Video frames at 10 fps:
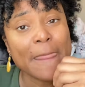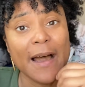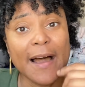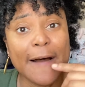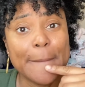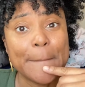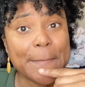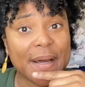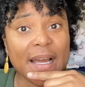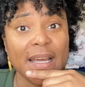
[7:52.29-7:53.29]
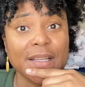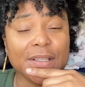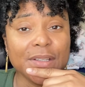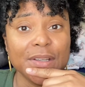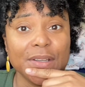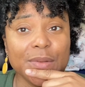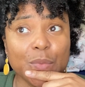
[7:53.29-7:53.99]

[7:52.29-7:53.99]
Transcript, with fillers: um, but it,